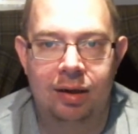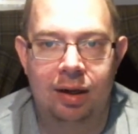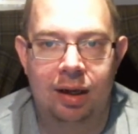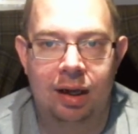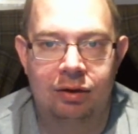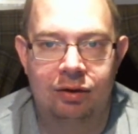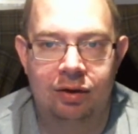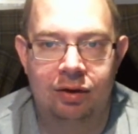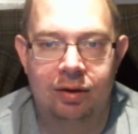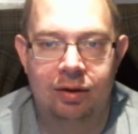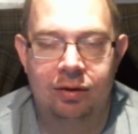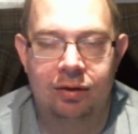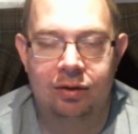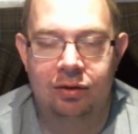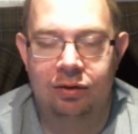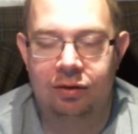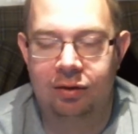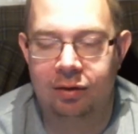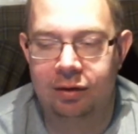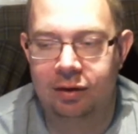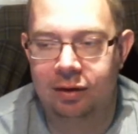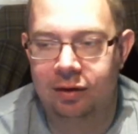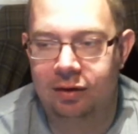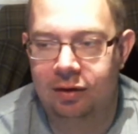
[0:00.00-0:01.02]
as I
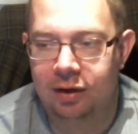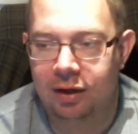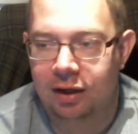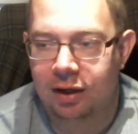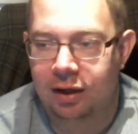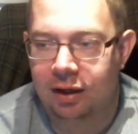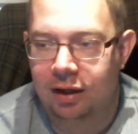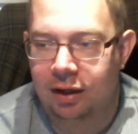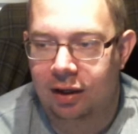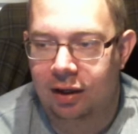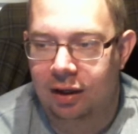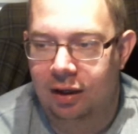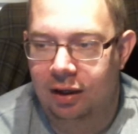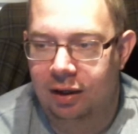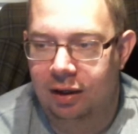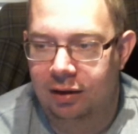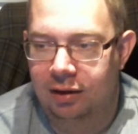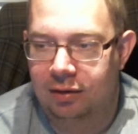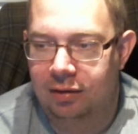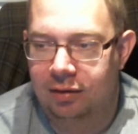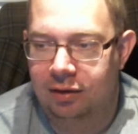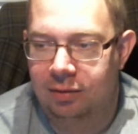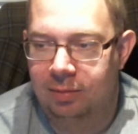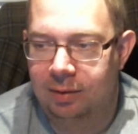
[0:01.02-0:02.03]
understood it,
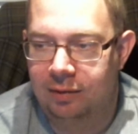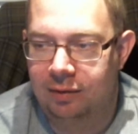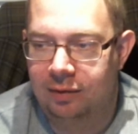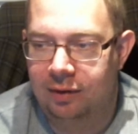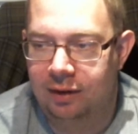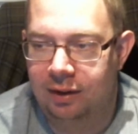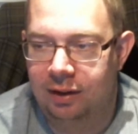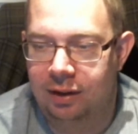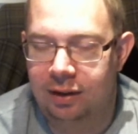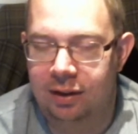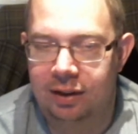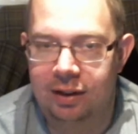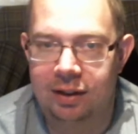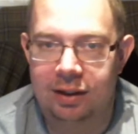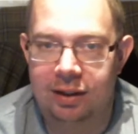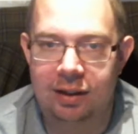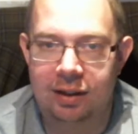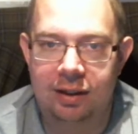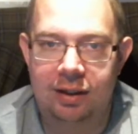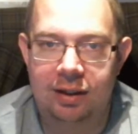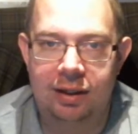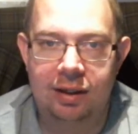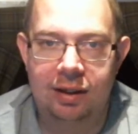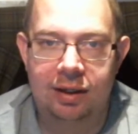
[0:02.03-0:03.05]
Chris
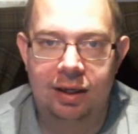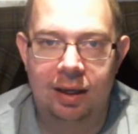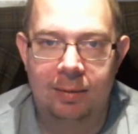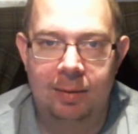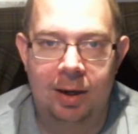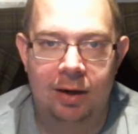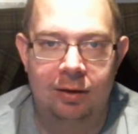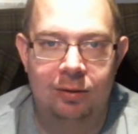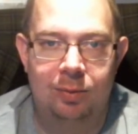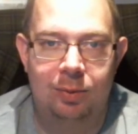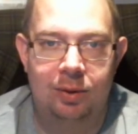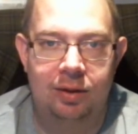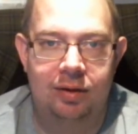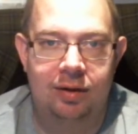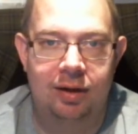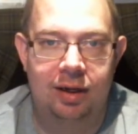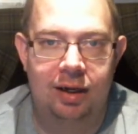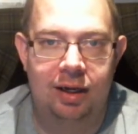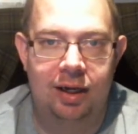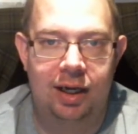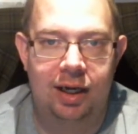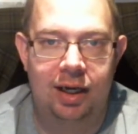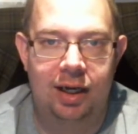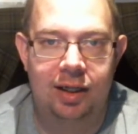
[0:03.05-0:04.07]
McFeely came out with
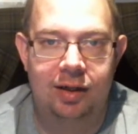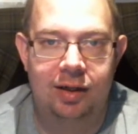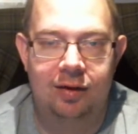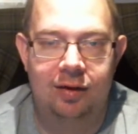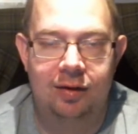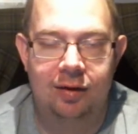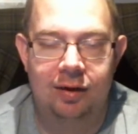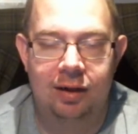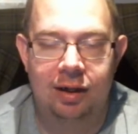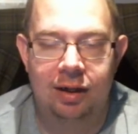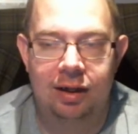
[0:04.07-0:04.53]
that